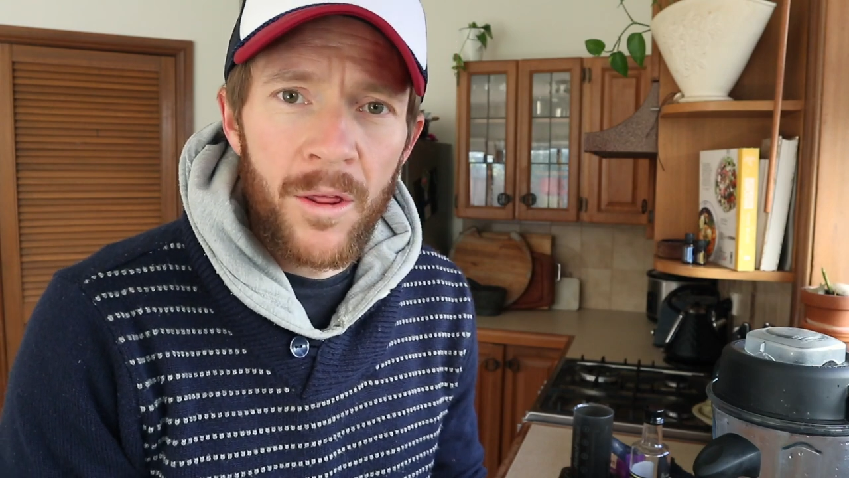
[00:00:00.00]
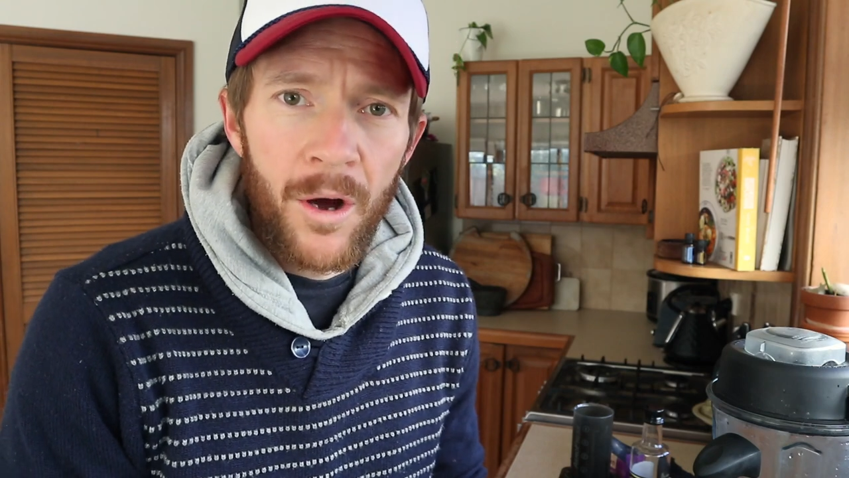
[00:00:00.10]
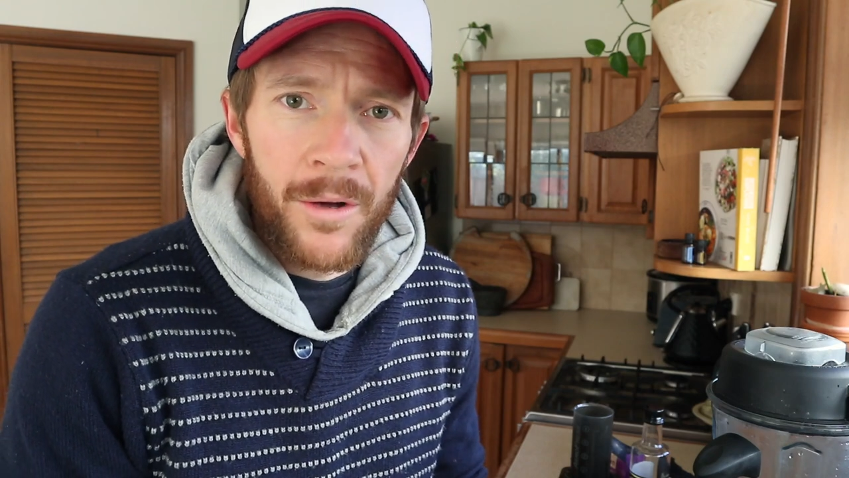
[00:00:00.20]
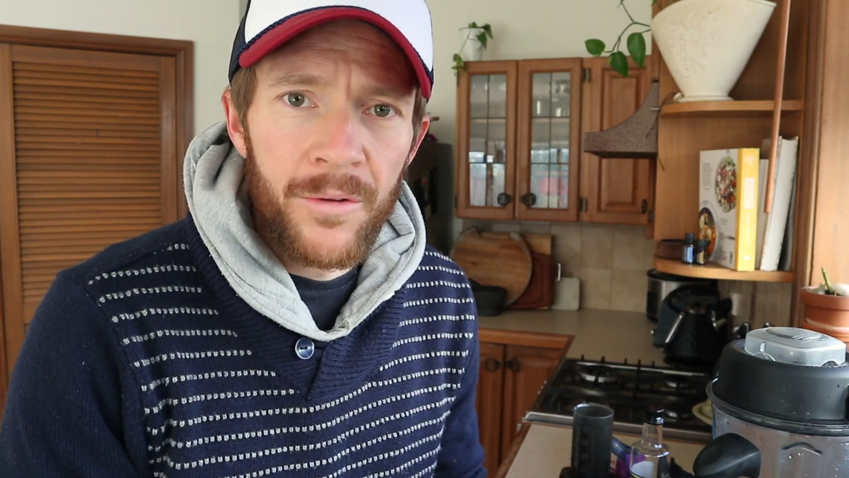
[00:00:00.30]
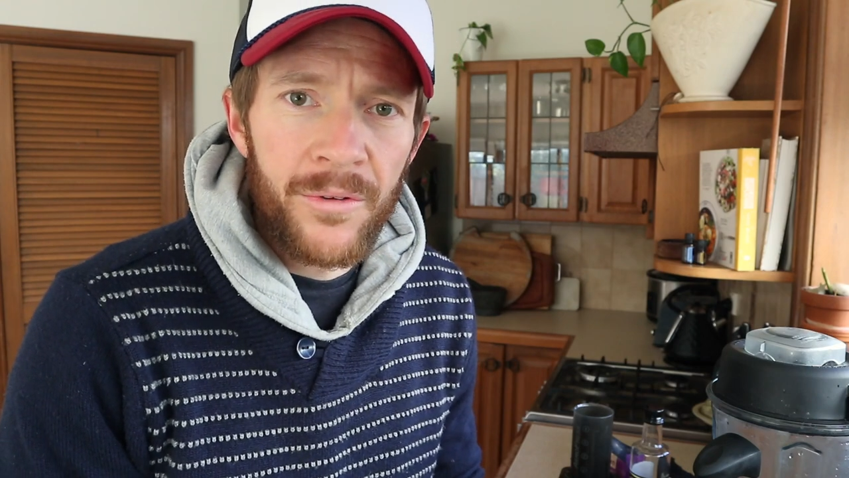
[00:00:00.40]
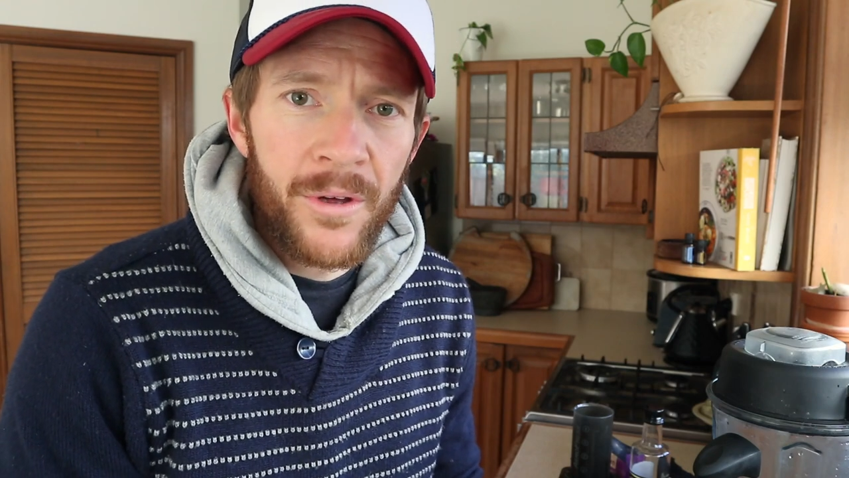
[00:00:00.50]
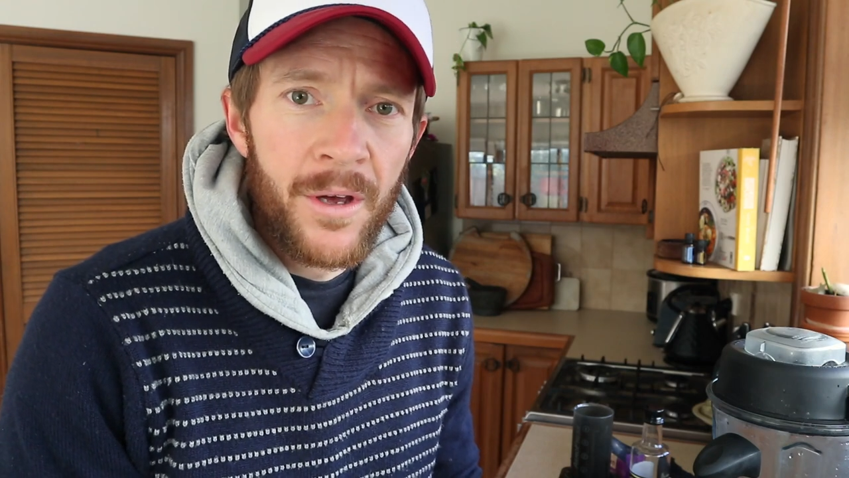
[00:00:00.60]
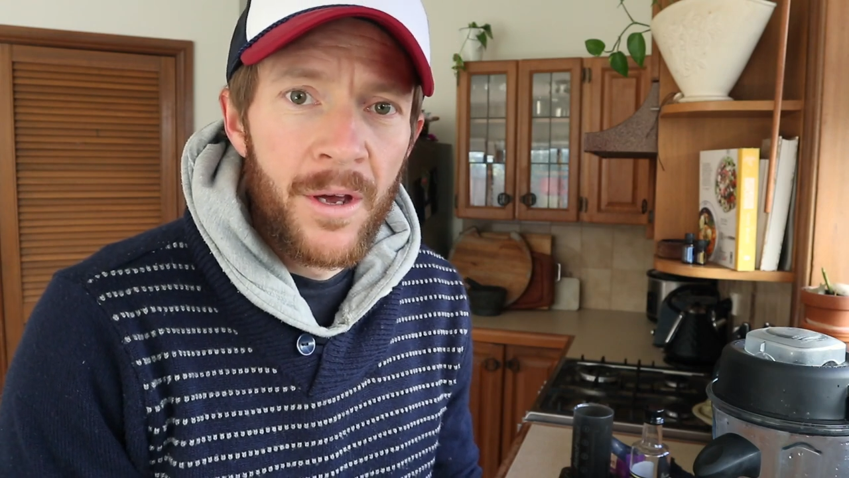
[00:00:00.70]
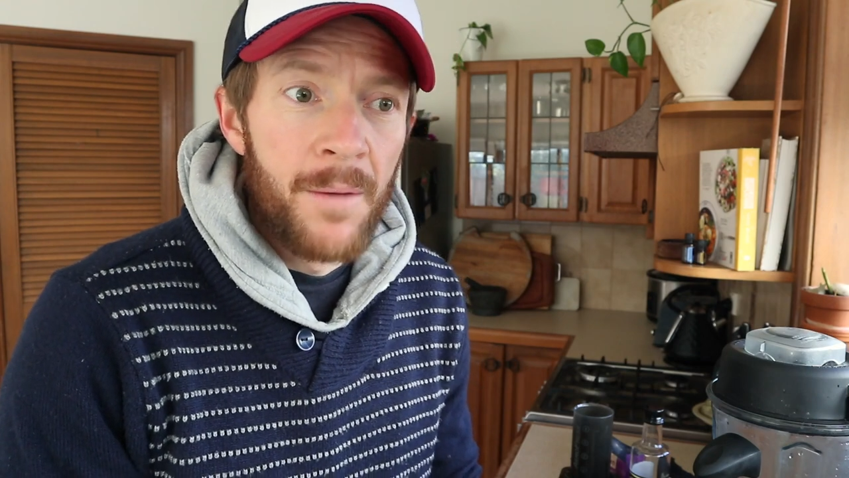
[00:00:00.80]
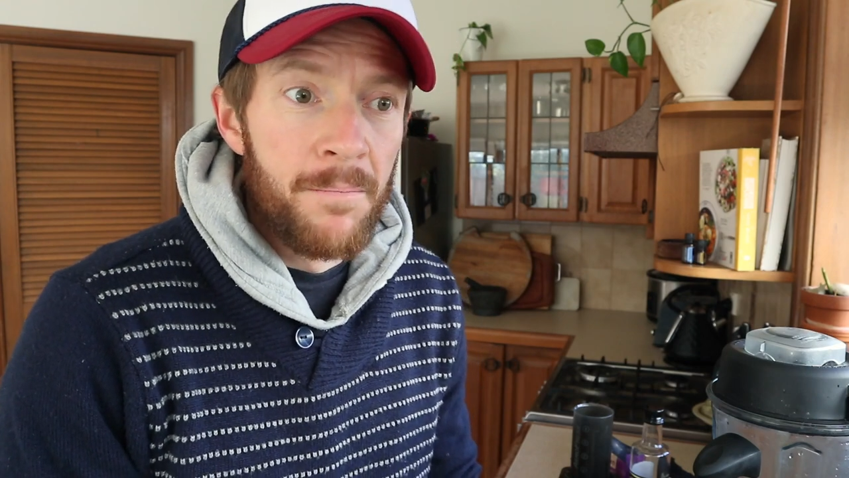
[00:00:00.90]
those
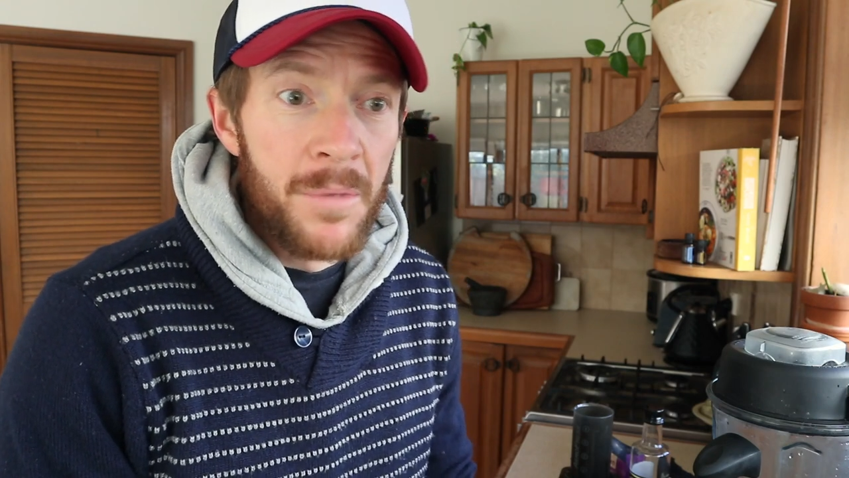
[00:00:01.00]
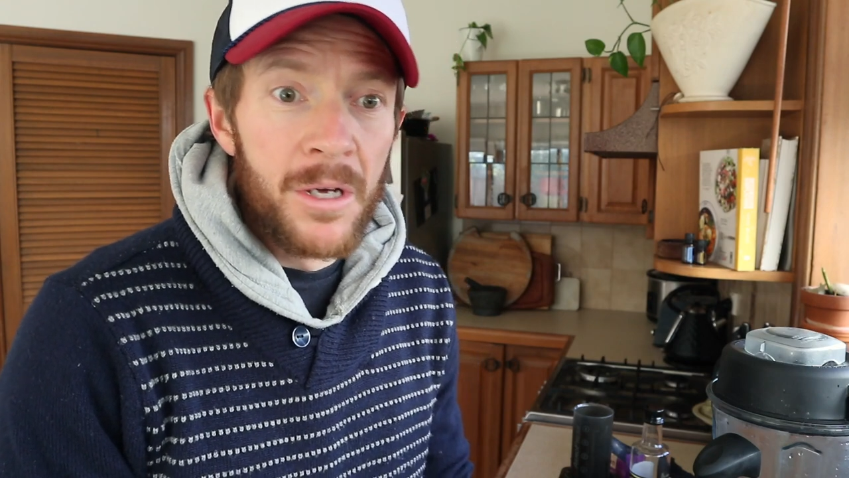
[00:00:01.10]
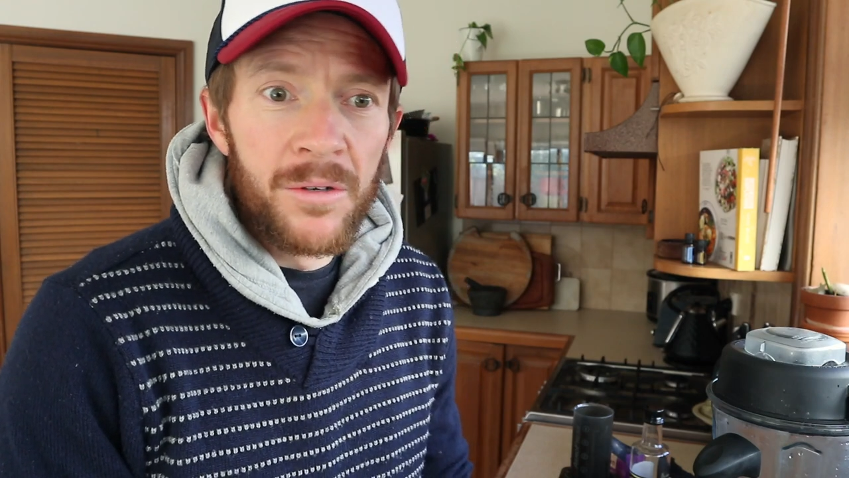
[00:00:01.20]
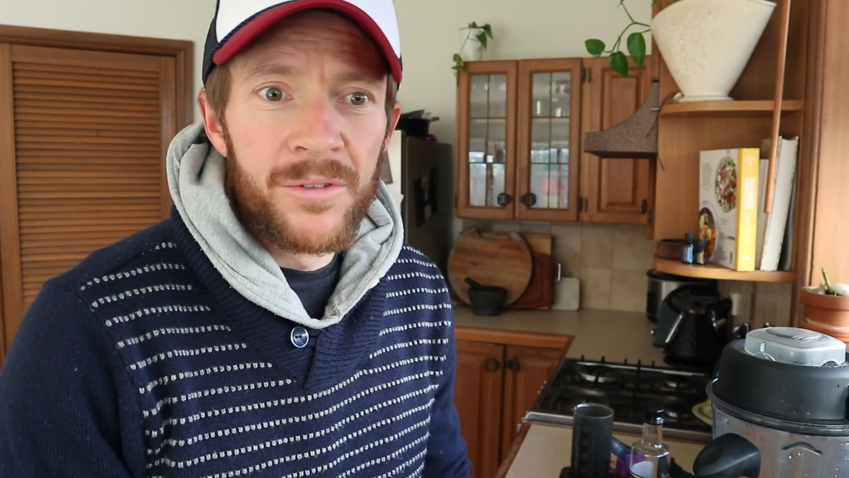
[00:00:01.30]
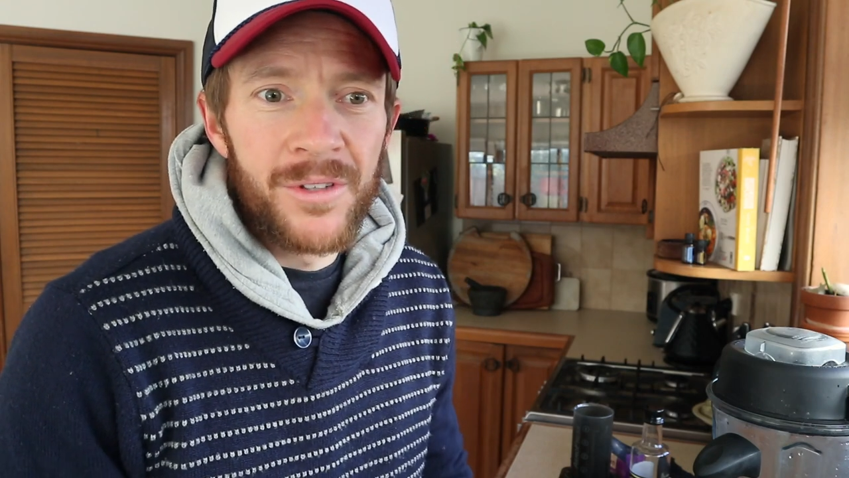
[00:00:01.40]
meals.